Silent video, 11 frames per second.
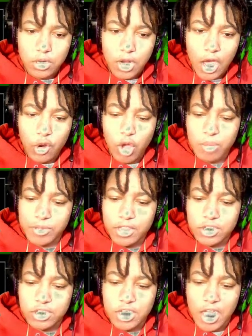How do I play
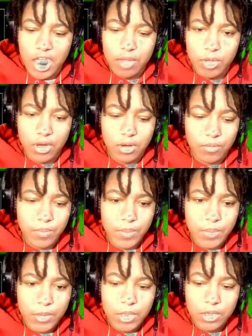this game, yo?
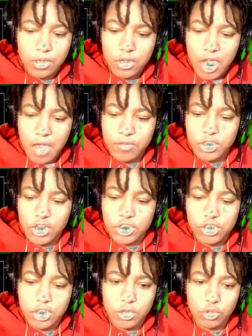I haven't seen a
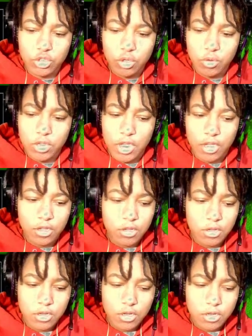single soul yet.
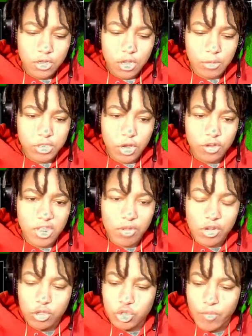I'm scared that I'm
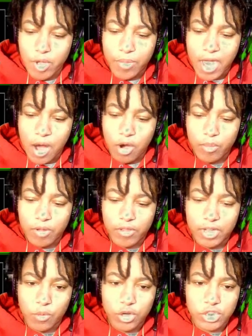gonna use all my power, but like
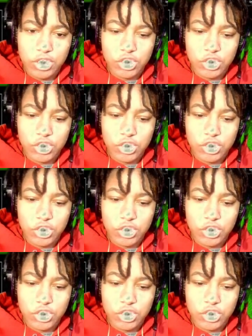I wanna see